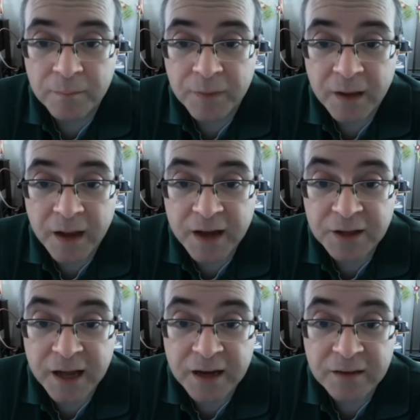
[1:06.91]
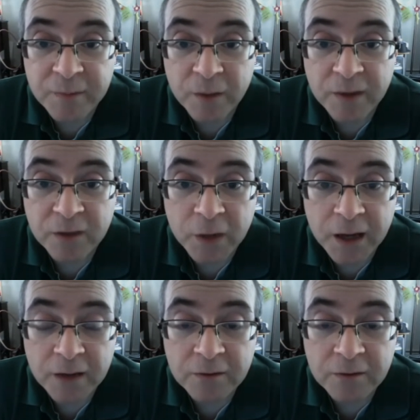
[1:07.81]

and actually, I need some help next weekend.